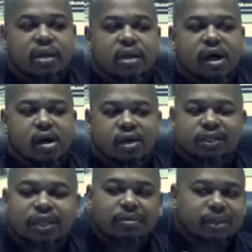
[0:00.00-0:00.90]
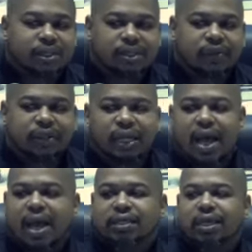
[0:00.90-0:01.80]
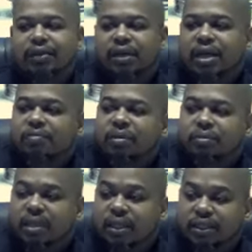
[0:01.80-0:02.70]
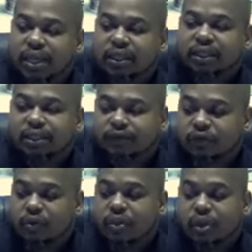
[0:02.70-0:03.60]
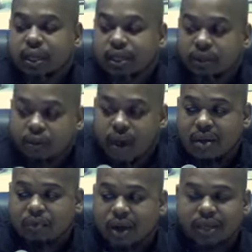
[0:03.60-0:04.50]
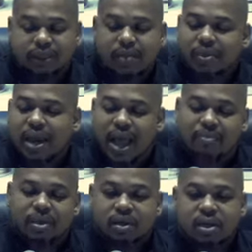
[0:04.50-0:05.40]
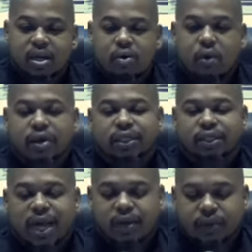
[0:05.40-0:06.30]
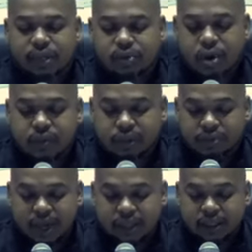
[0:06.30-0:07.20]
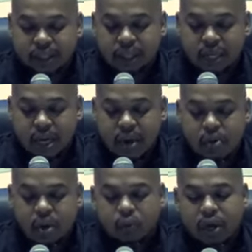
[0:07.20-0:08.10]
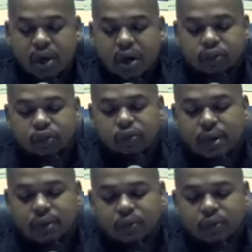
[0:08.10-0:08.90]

our acceptance of the task and the implementation of doing the right way. Something happened where we decided we knew what was best. When we are doing the